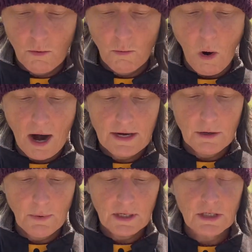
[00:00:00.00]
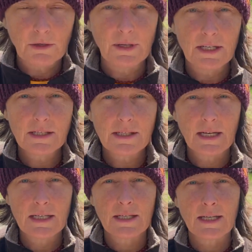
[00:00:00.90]
why do you want to do this?
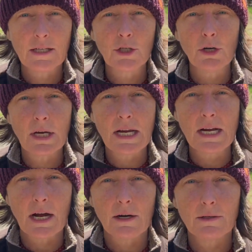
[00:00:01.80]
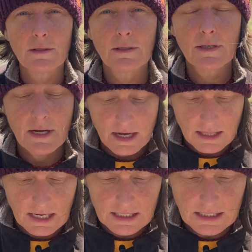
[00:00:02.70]
Is this your ego?
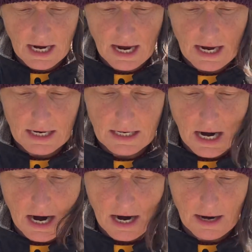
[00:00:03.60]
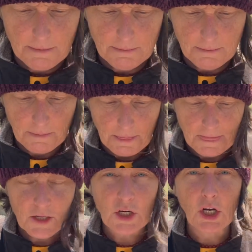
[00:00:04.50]
They said,
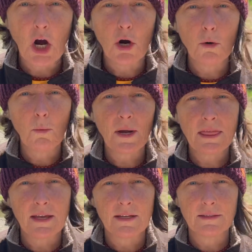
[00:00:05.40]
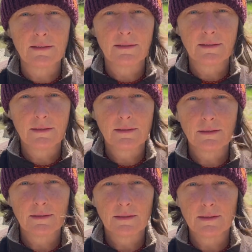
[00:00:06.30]
to go within.
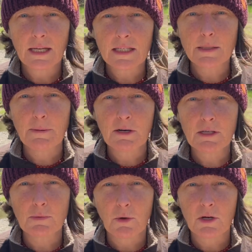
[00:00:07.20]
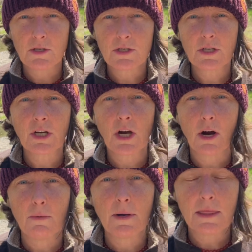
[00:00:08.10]
That's Spirit's words, to
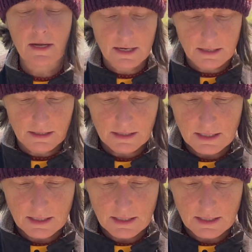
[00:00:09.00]
go within